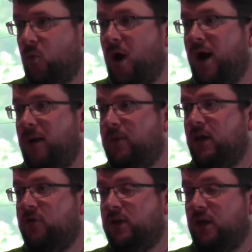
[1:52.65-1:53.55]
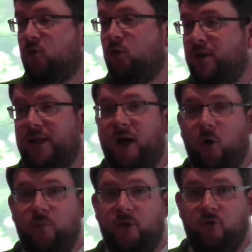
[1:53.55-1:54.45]
Why? Because it can really
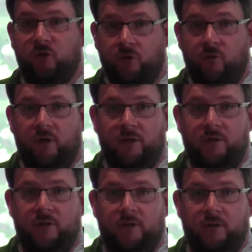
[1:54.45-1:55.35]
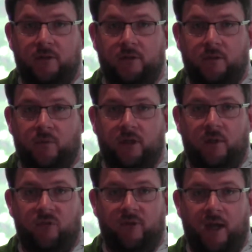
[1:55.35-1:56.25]
help your children when it
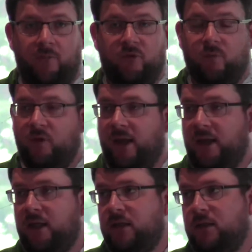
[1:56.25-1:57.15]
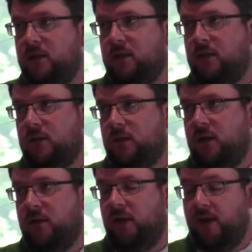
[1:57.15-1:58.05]
comes time for planning
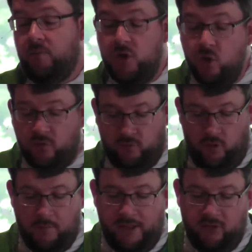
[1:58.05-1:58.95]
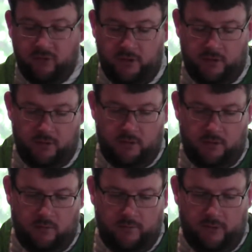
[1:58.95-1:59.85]
that beautiful, amazing
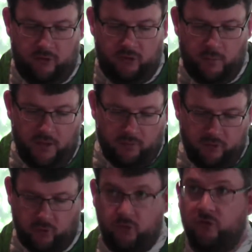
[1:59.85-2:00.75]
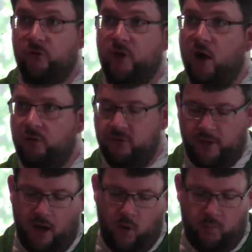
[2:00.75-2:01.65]
liturgy. And we have resources in the office
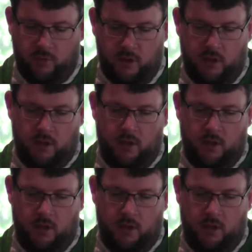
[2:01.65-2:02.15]
to help